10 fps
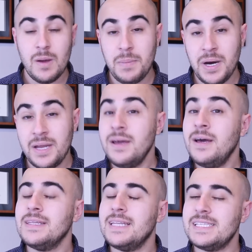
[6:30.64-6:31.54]
But
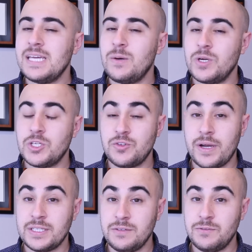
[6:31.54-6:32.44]
Let's say we're
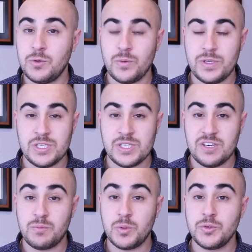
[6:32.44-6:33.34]
extracting for reasons
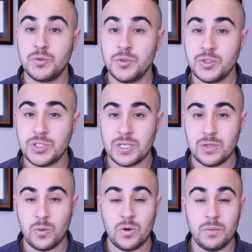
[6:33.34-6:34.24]
of protrusion
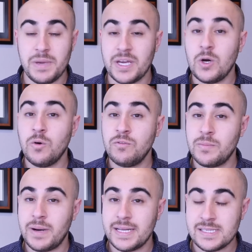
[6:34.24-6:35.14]
or big
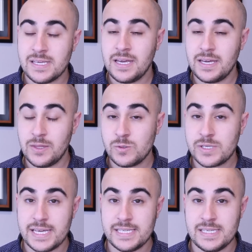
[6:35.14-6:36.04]
overbites. In those
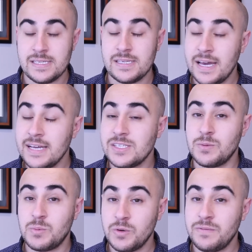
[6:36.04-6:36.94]
cases, yes,
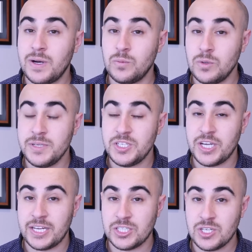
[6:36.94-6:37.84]
your profile will be
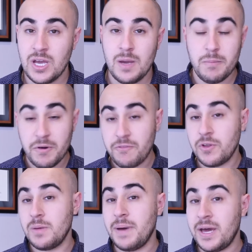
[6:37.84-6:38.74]
changed, but for
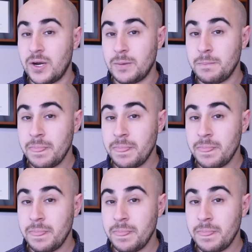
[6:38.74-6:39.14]
the better.